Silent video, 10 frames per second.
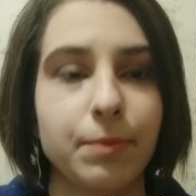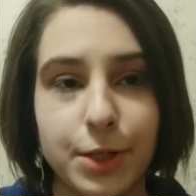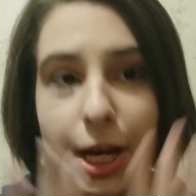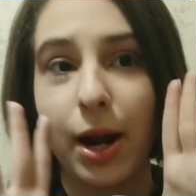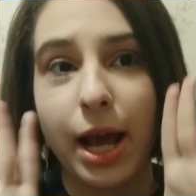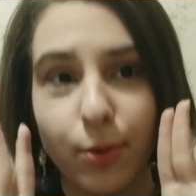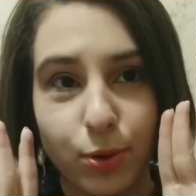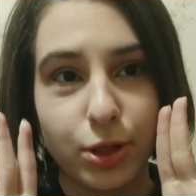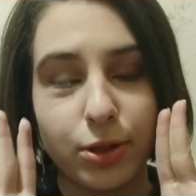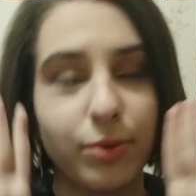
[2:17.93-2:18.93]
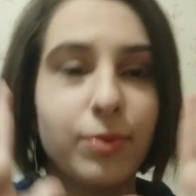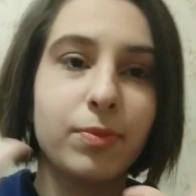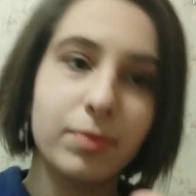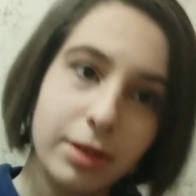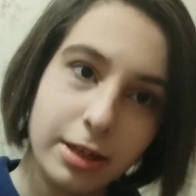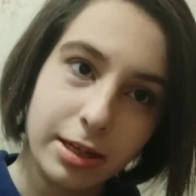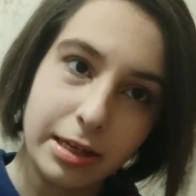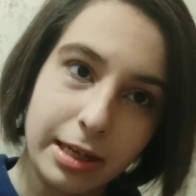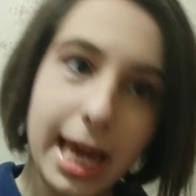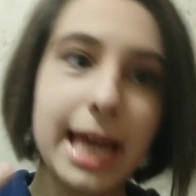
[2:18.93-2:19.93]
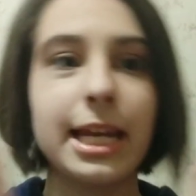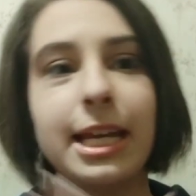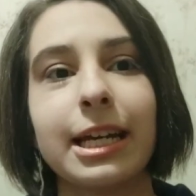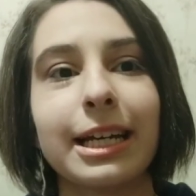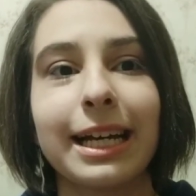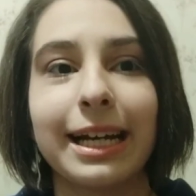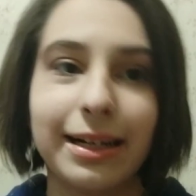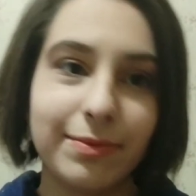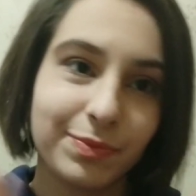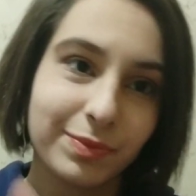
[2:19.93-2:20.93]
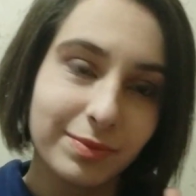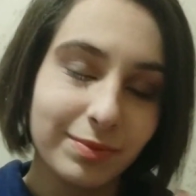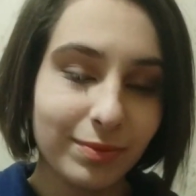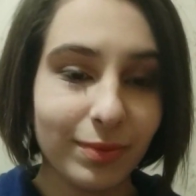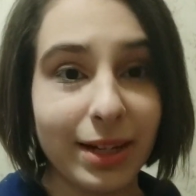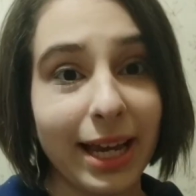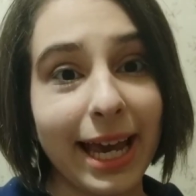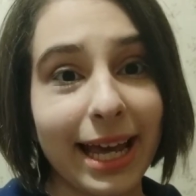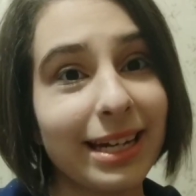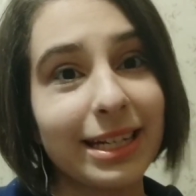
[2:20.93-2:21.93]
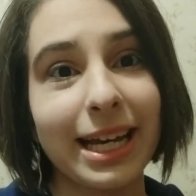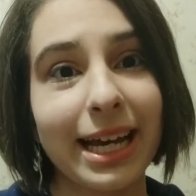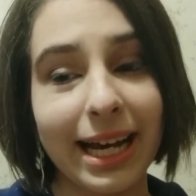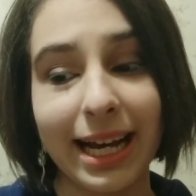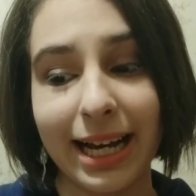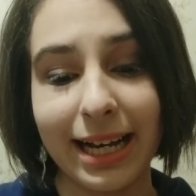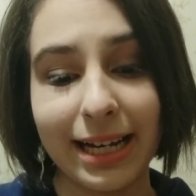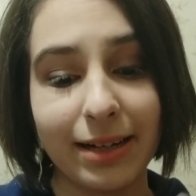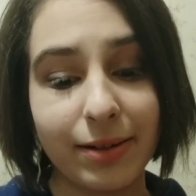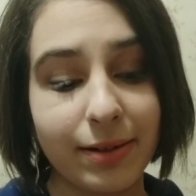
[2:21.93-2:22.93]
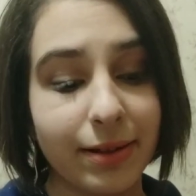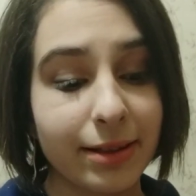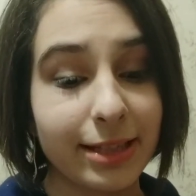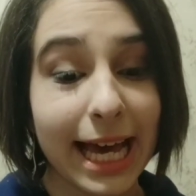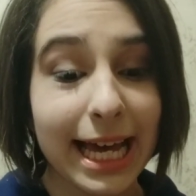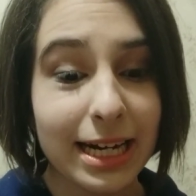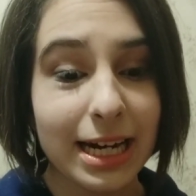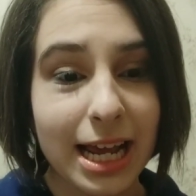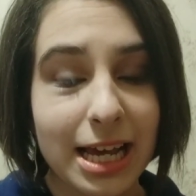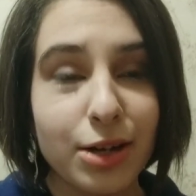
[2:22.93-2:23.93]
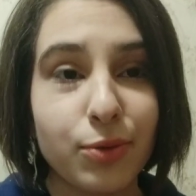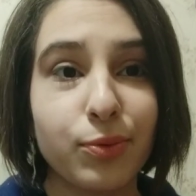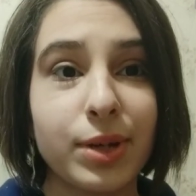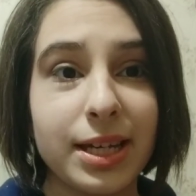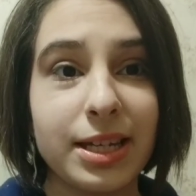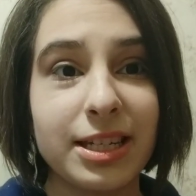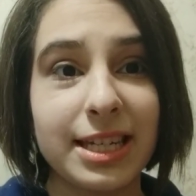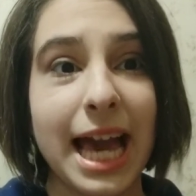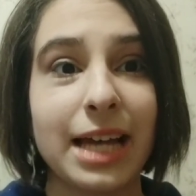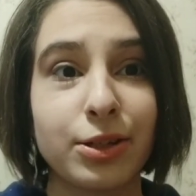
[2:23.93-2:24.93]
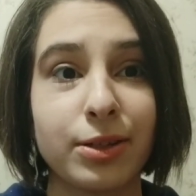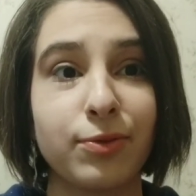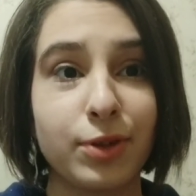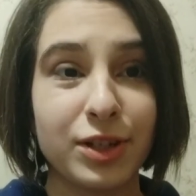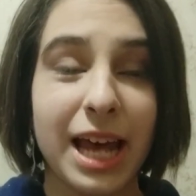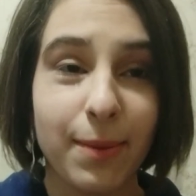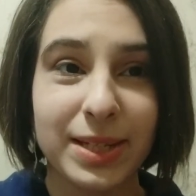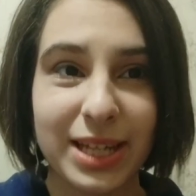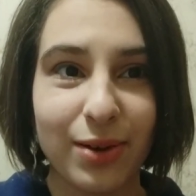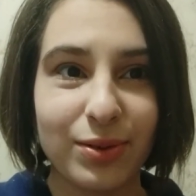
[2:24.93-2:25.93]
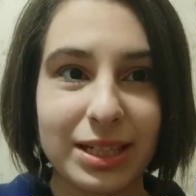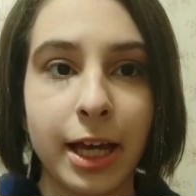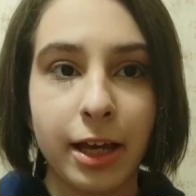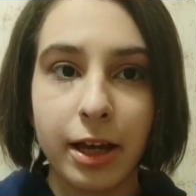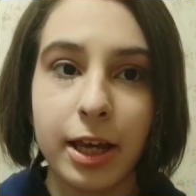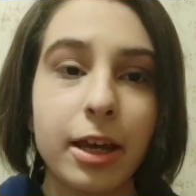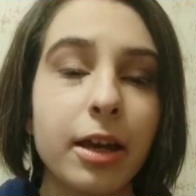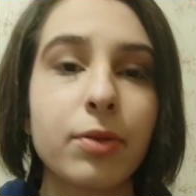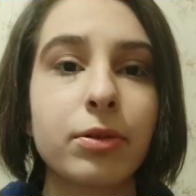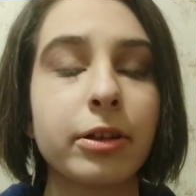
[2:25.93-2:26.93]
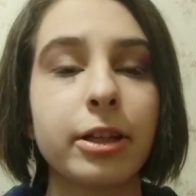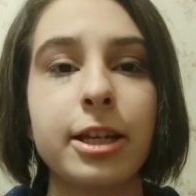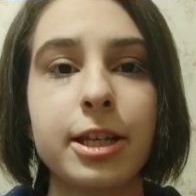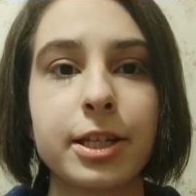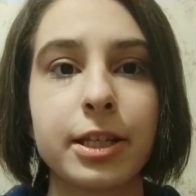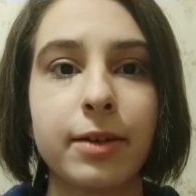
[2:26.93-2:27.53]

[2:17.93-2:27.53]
Shout out to Katie. And then we get to the first episode. He released the